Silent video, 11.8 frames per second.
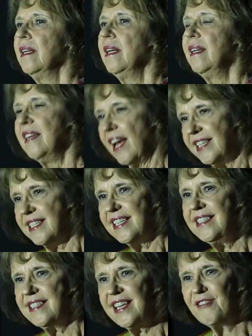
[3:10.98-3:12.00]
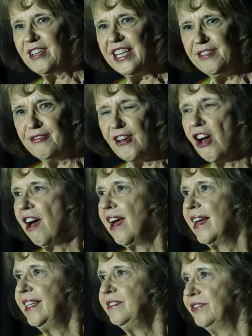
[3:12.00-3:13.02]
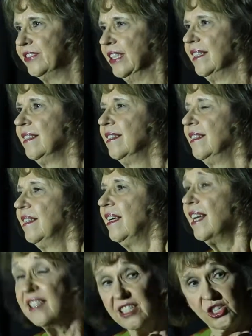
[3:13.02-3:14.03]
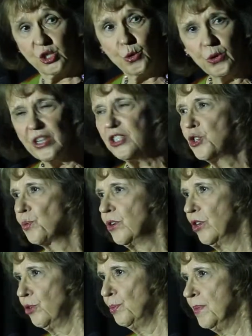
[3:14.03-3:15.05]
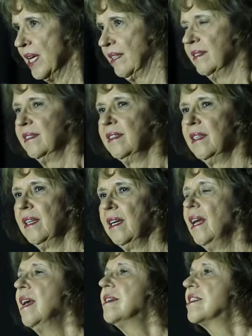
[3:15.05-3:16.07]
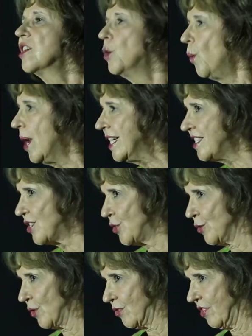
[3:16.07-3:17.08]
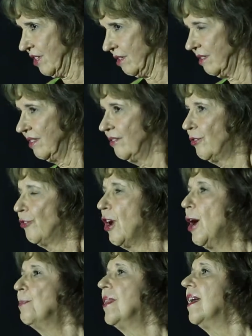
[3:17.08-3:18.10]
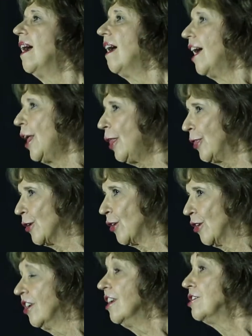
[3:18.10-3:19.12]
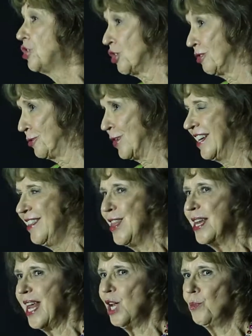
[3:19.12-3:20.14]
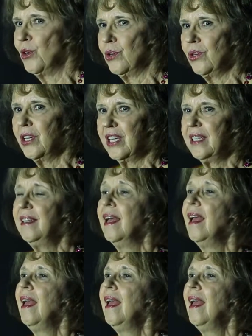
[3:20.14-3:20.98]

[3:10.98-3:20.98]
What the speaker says: in 1975 in a storage room, sequestered from the other children in the neighborhood